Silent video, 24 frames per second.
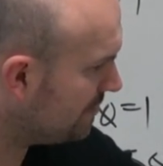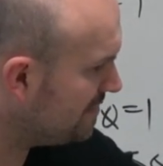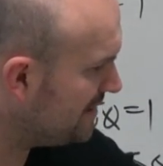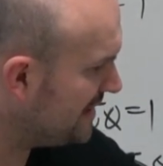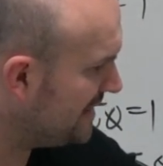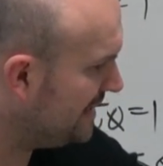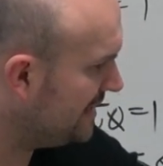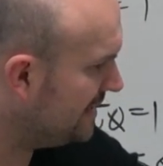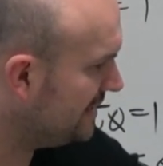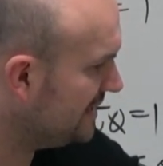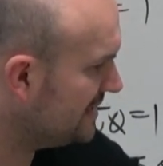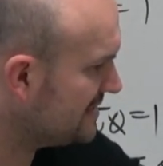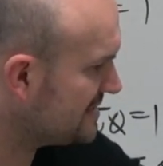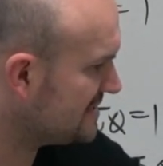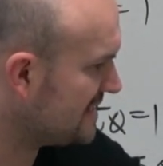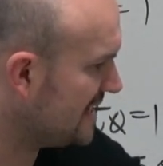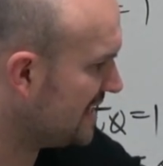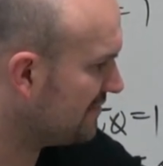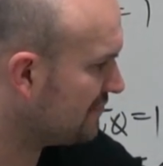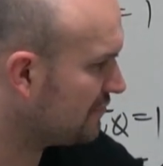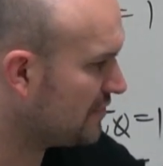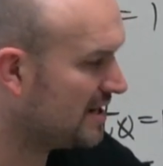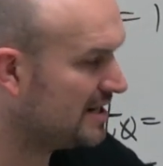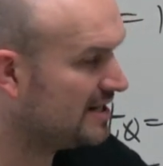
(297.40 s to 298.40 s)
be instead
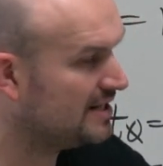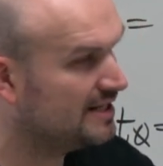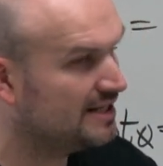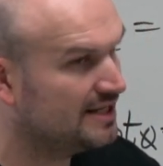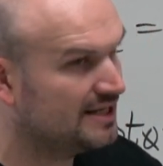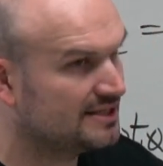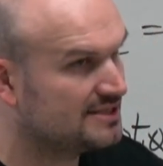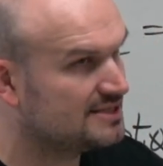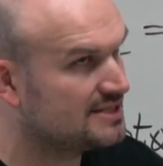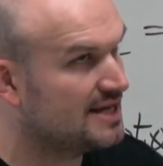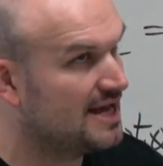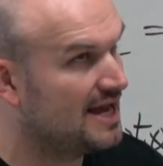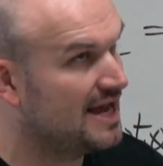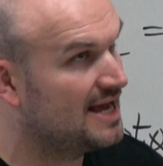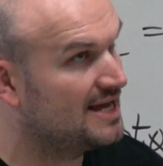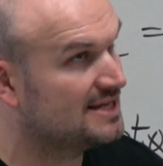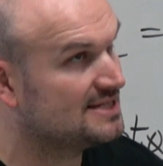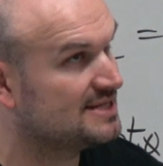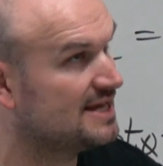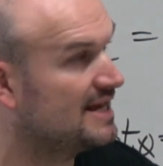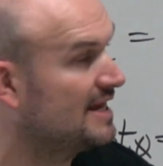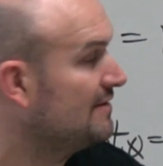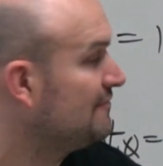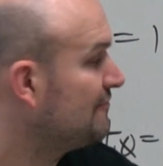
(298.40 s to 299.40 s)
of writing it
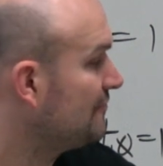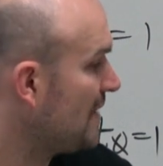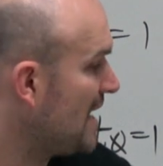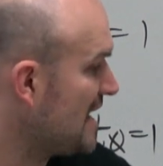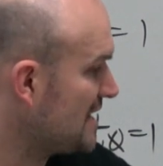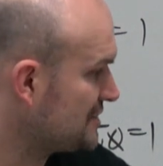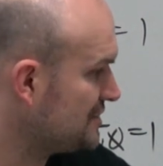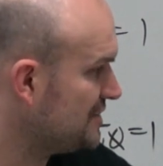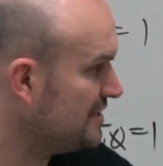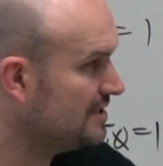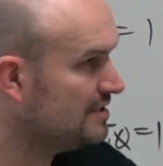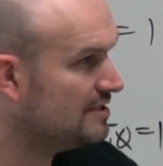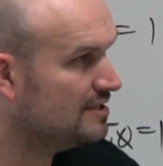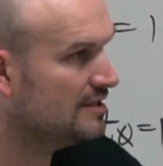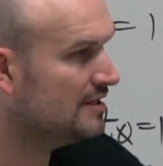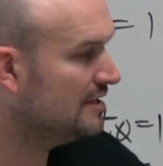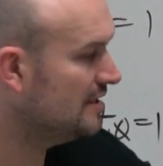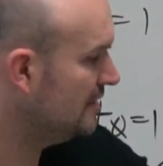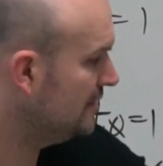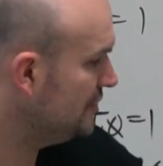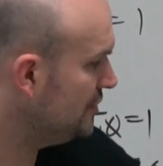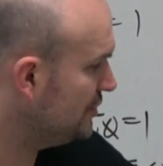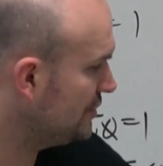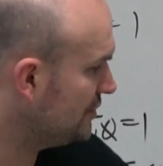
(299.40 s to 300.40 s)
as a fraction,
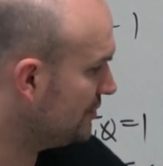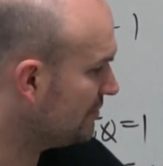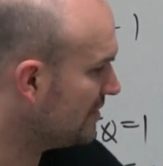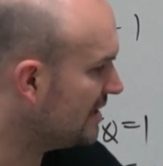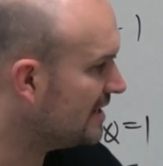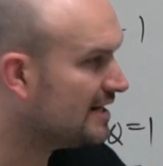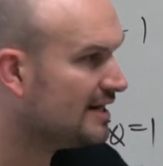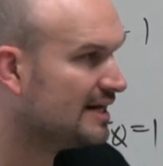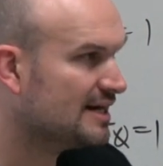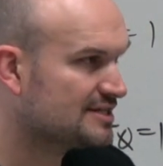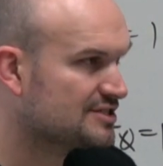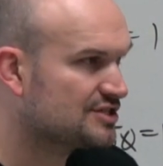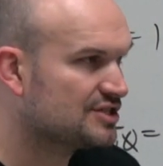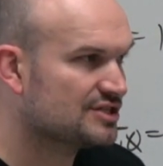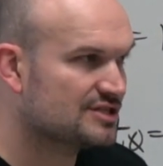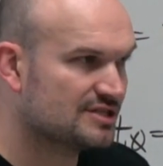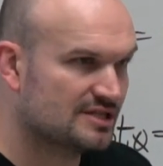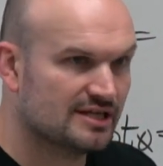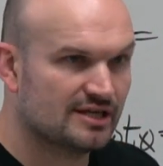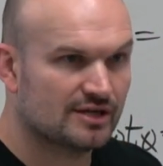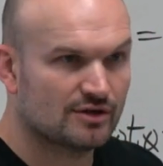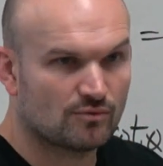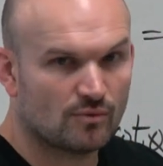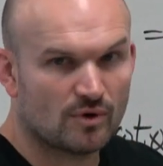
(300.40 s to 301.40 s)
you can write it as just
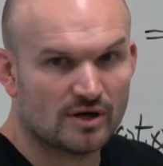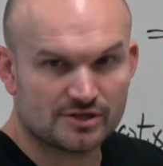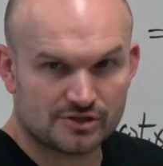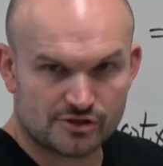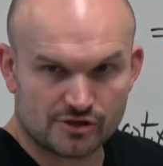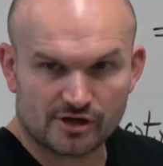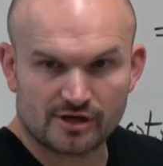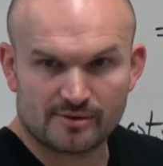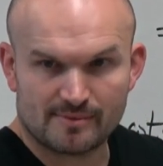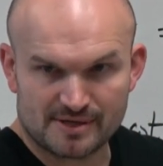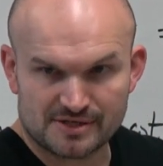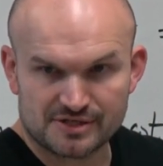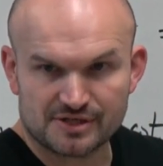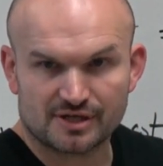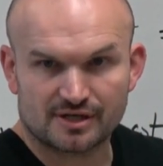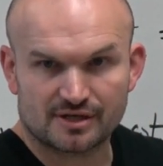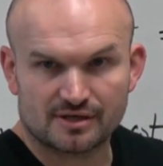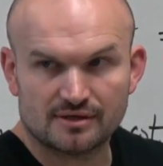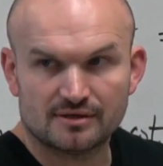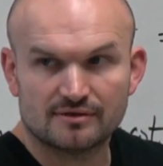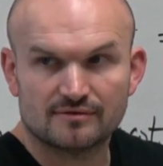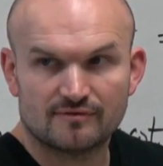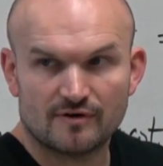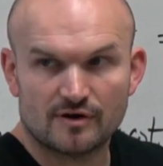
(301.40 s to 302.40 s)
the one trigonometric
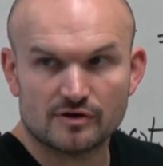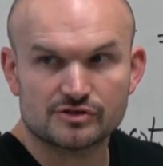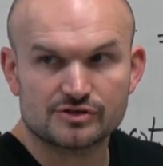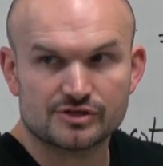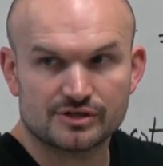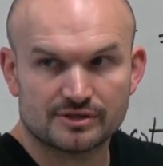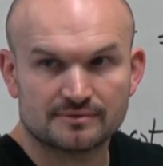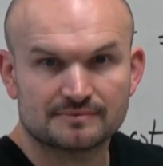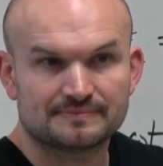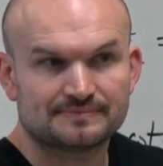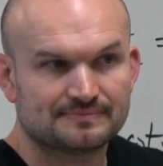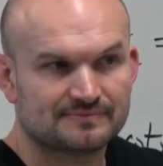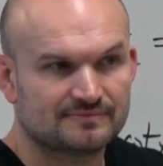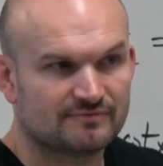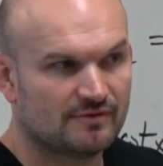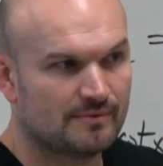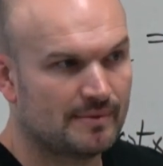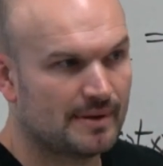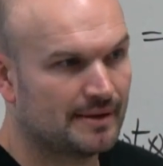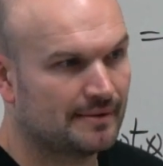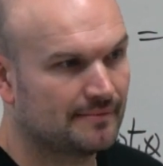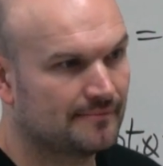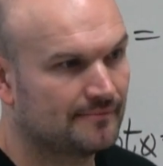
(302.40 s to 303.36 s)
function there.